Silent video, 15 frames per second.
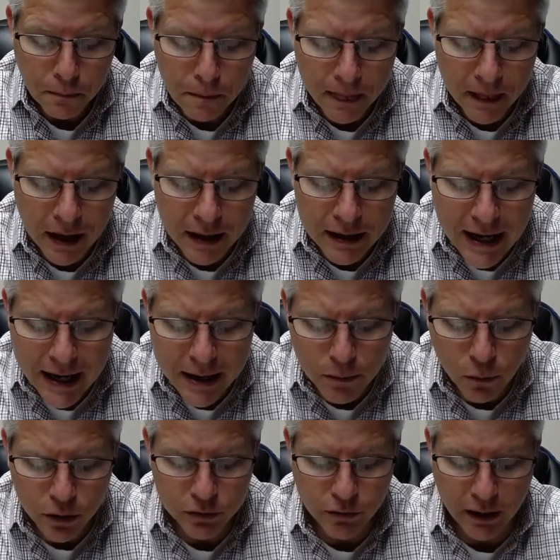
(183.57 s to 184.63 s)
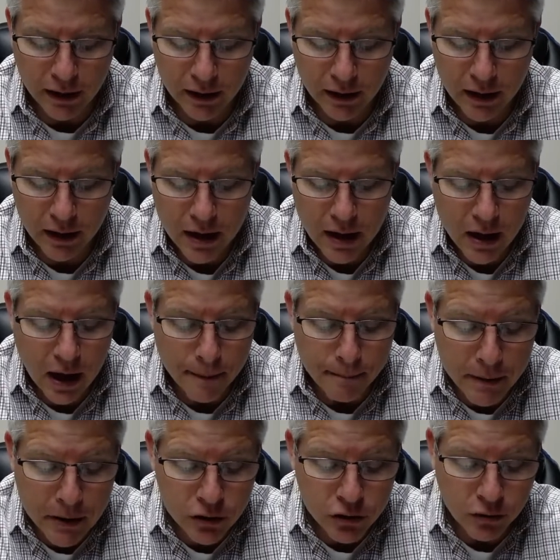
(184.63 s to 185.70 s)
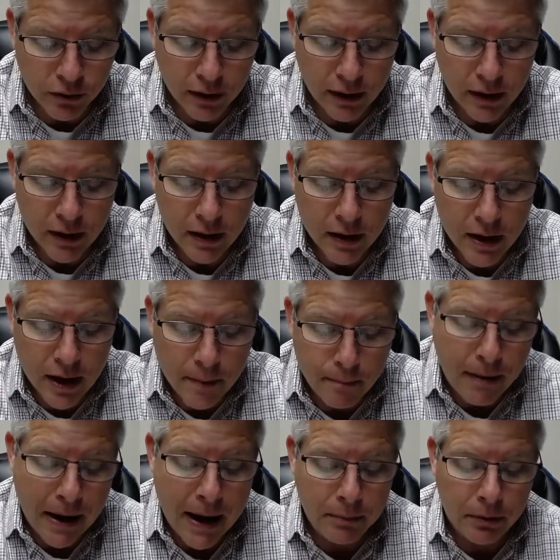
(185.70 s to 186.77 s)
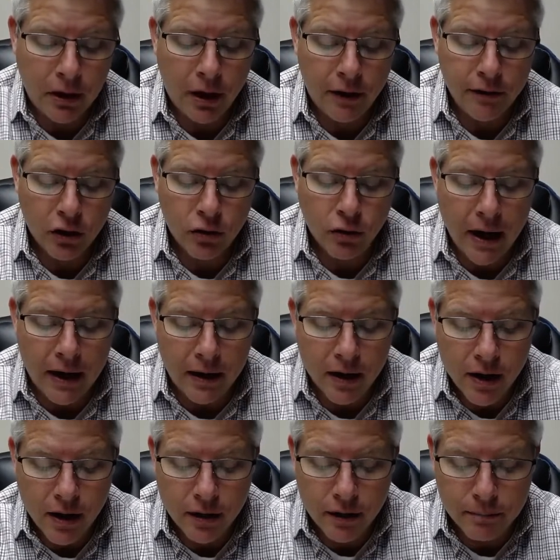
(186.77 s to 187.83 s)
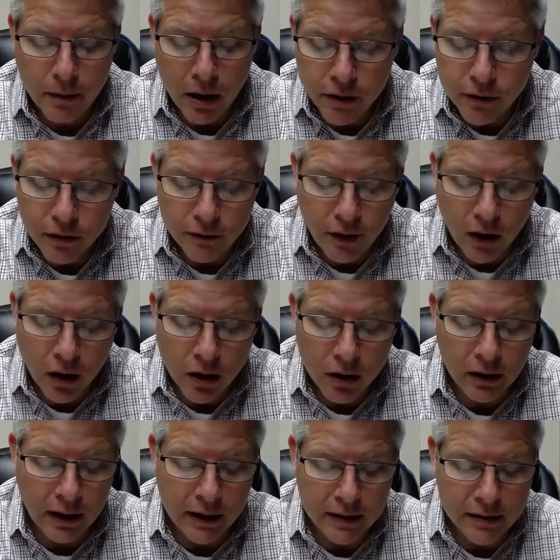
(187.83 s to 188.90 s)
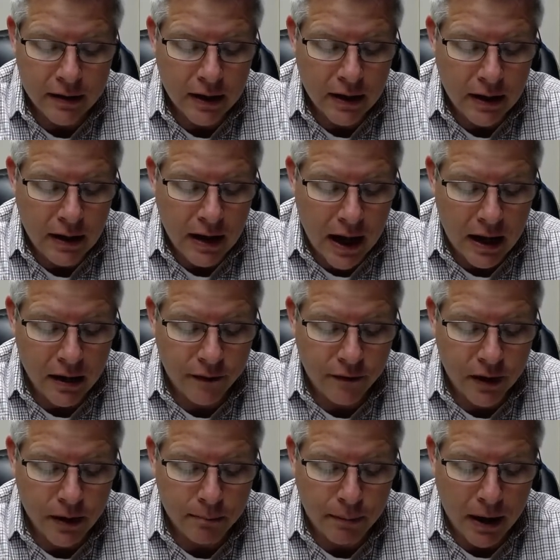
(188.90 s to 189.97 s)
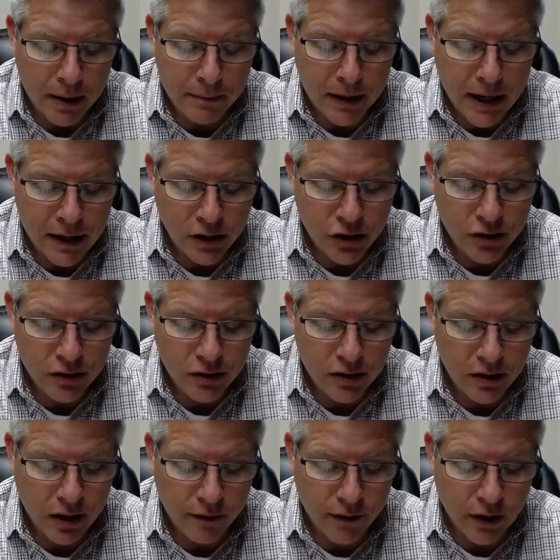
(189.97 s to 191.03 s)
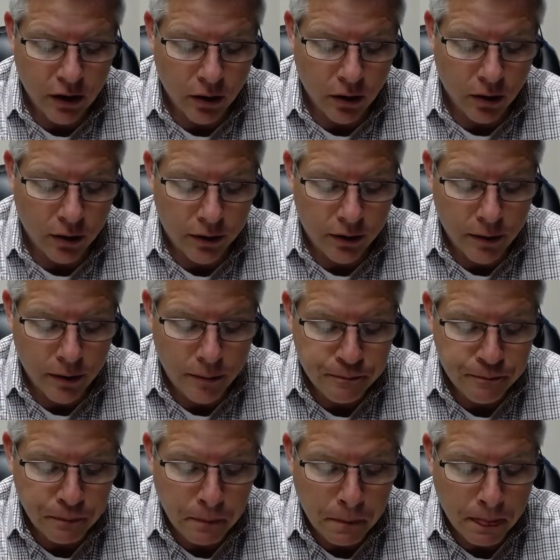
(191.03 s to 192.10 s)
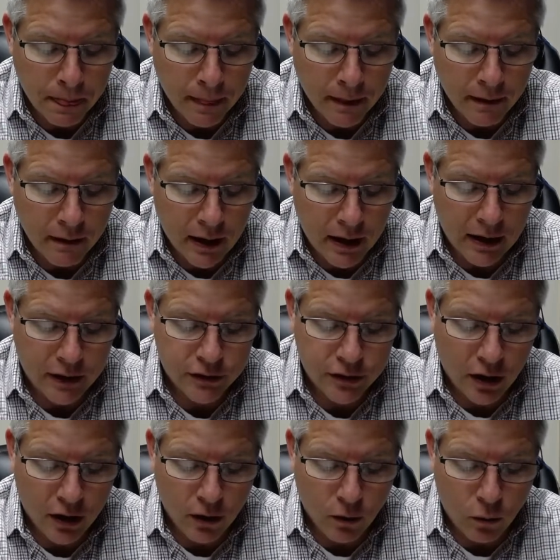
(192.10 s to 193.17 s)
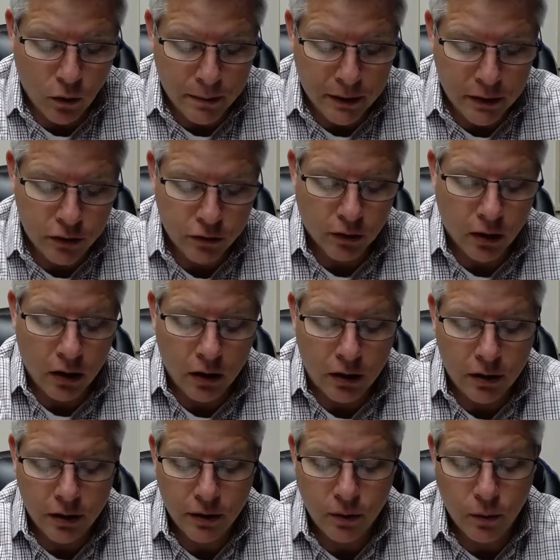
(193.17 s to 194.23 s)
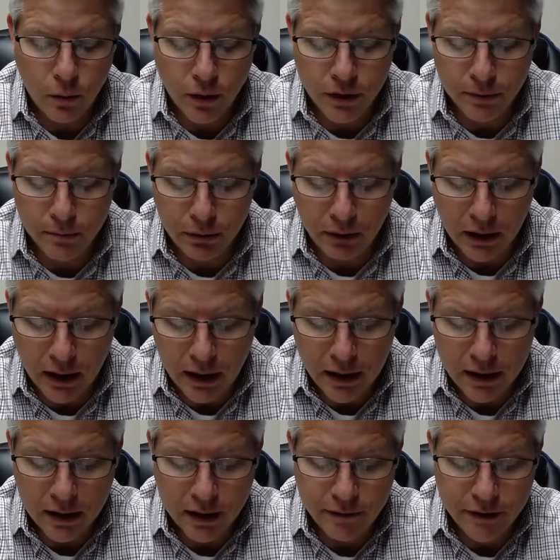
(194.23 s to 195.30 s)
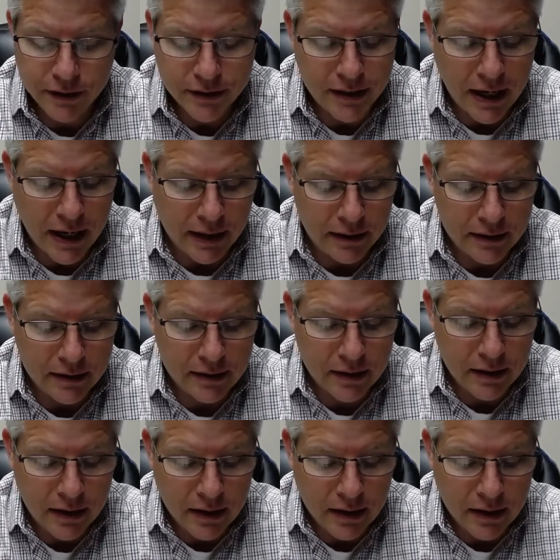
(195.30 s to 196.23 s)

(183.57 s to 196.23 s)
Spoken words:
a name was written, a mystery, Babylon the Great, the mother of harlots and of the abominations of the earth. And I saw the woman drunk with the blood of the saints